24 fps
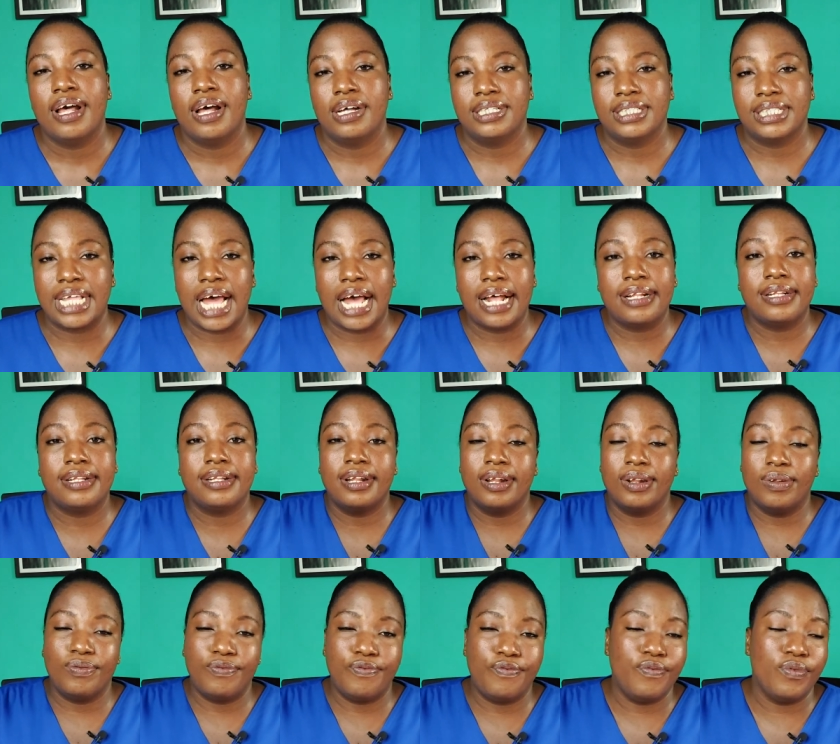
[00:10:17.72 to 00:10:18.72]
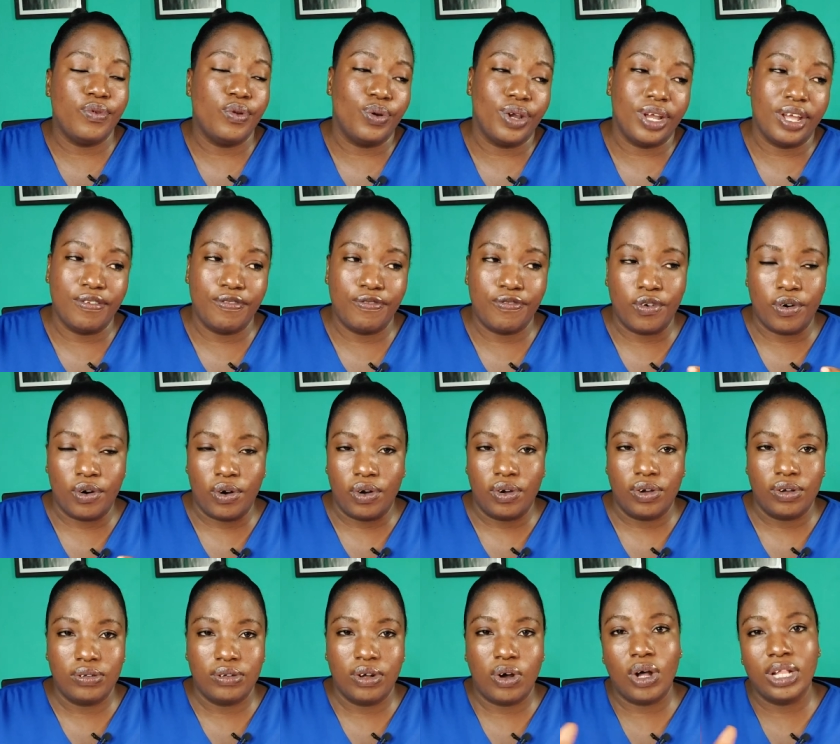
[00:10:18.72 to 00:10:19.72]
start looking for
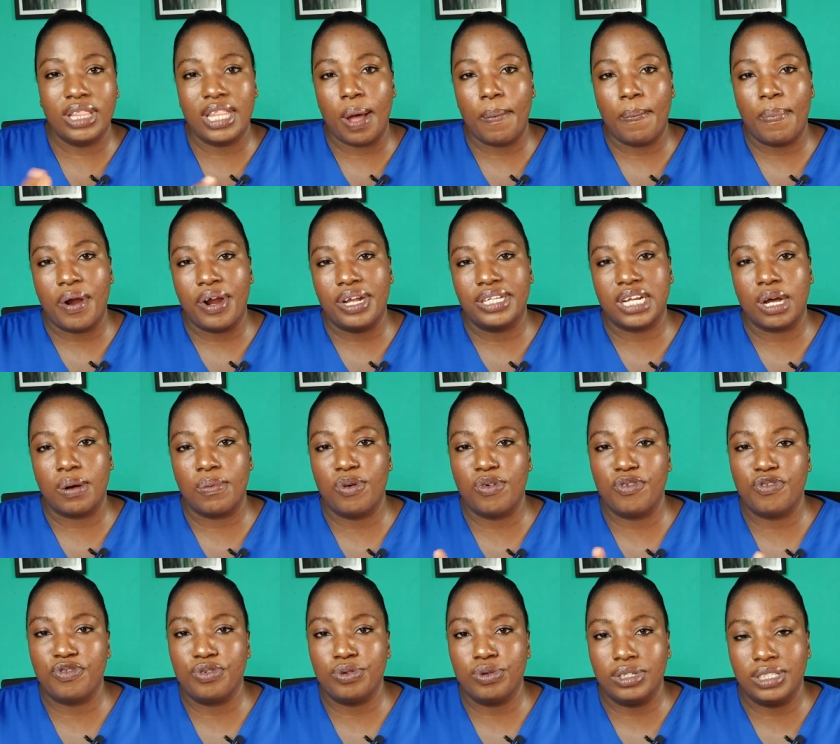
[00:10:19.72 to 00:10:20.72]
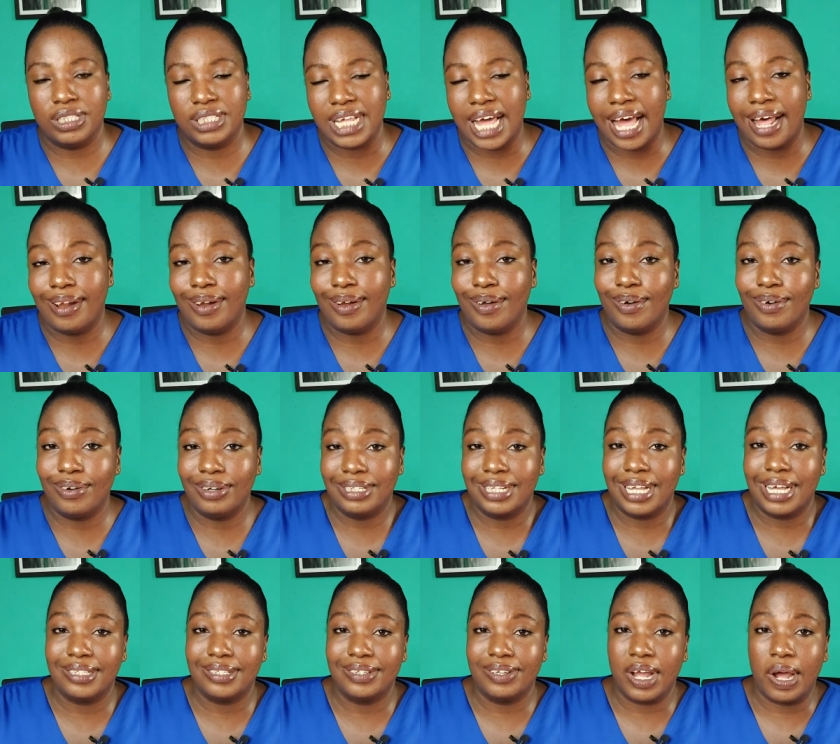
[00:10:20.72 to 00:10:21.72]
other perishable foods along
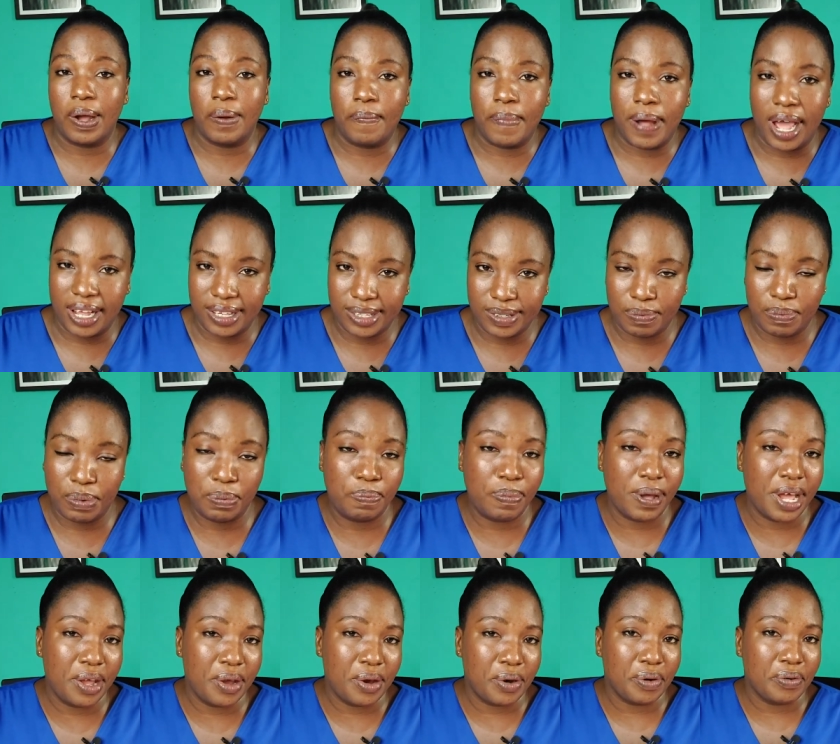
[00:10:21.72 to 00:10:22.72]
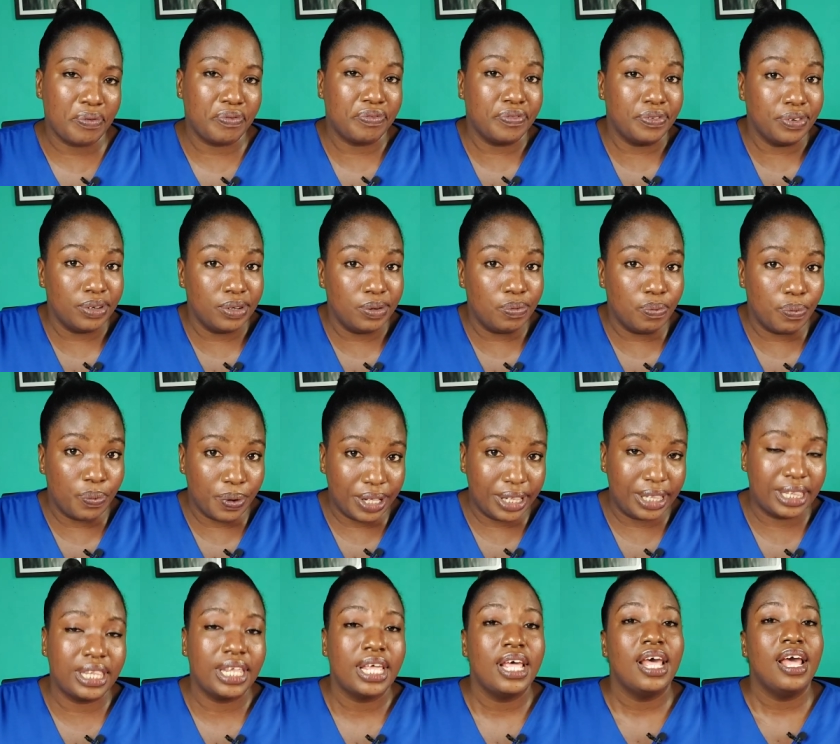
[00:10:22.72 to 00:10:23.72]
that you can buy to prepare your food with
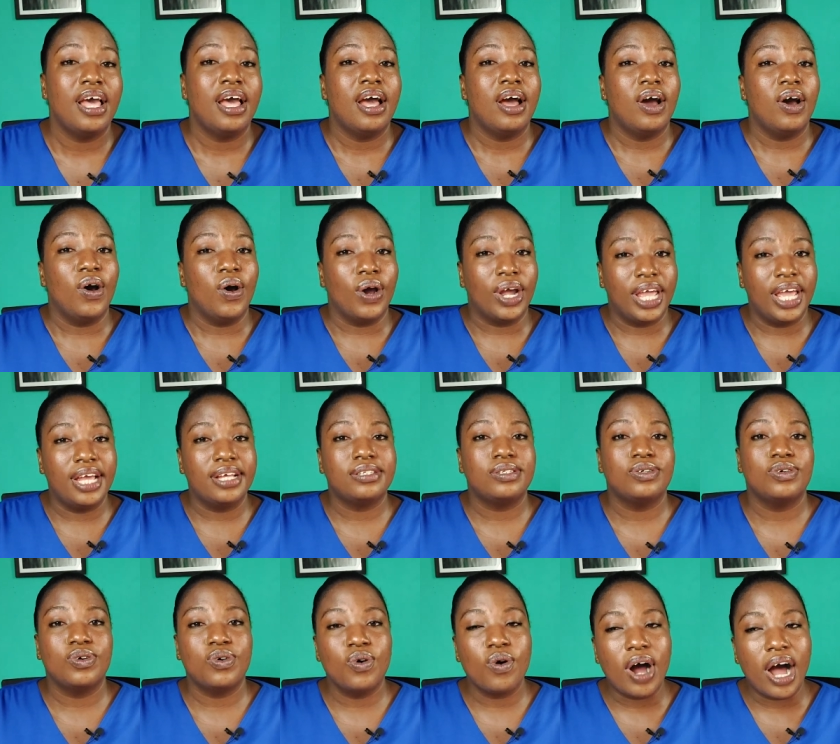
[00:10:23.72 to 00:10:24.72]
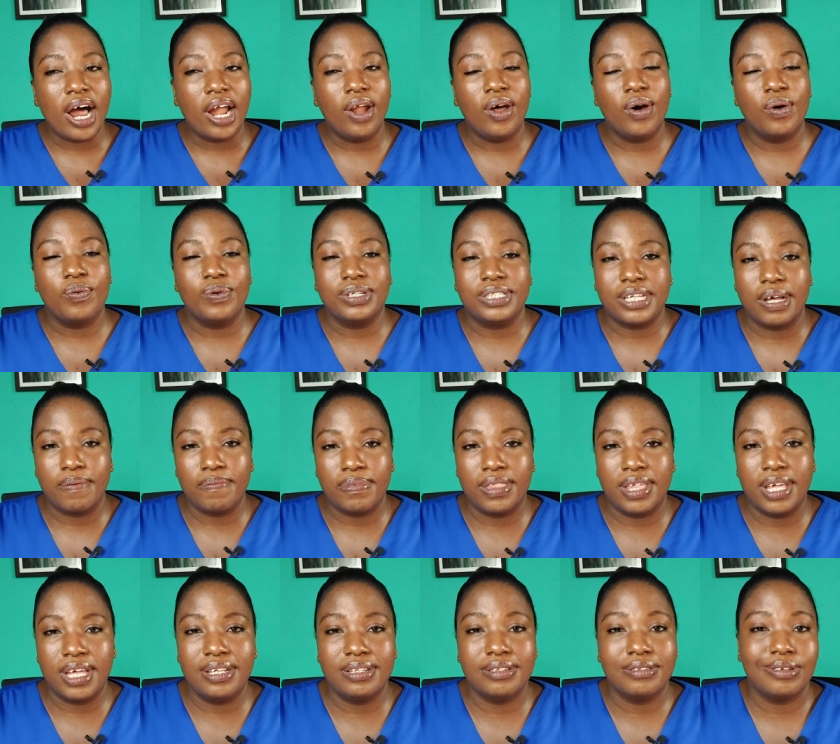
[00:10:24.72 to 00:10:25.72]
okay so go along with
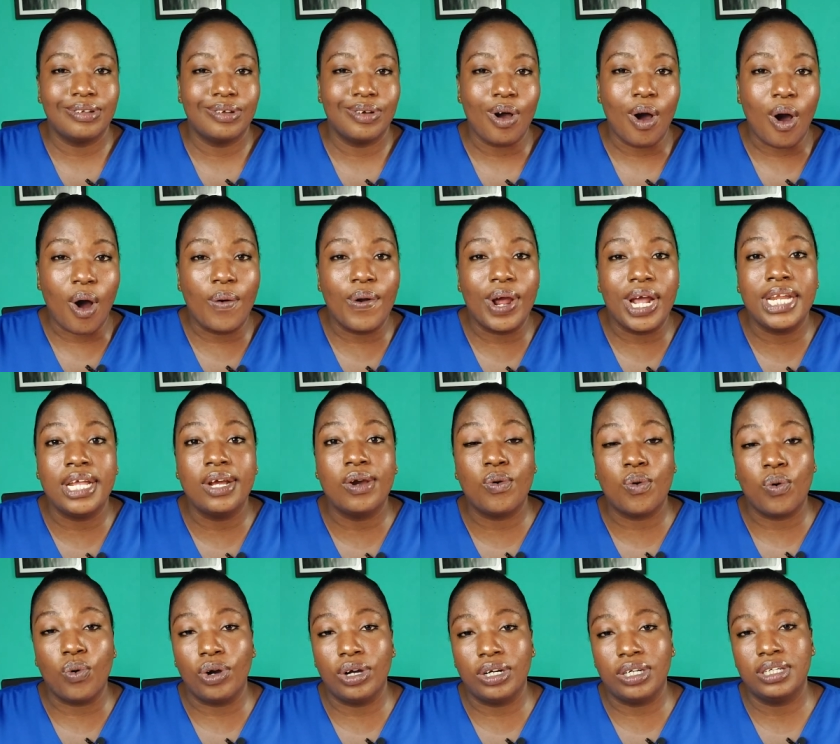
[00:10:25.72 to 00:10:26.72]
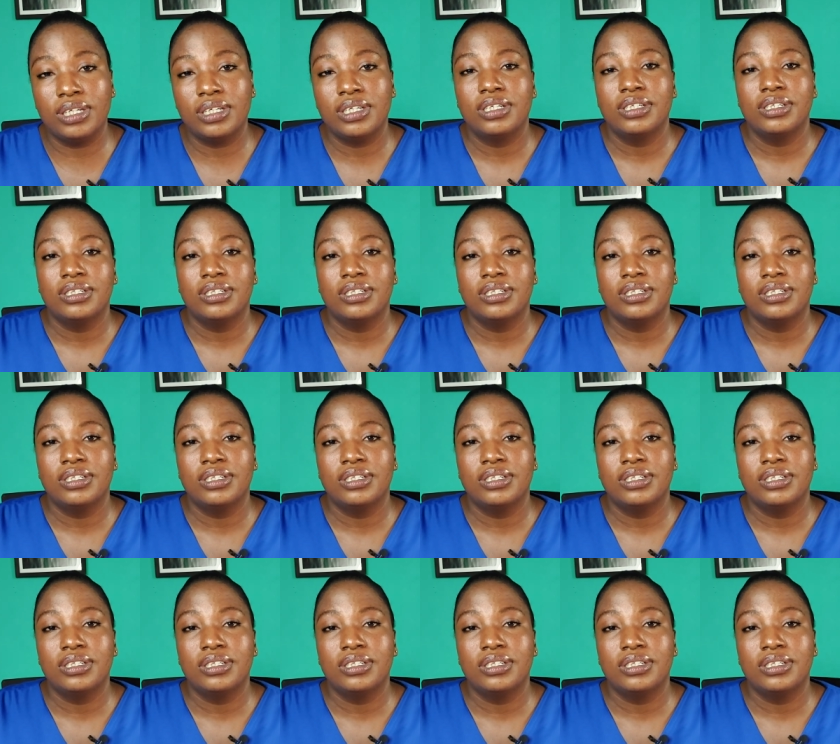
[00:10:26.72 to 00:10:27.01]
something already cooked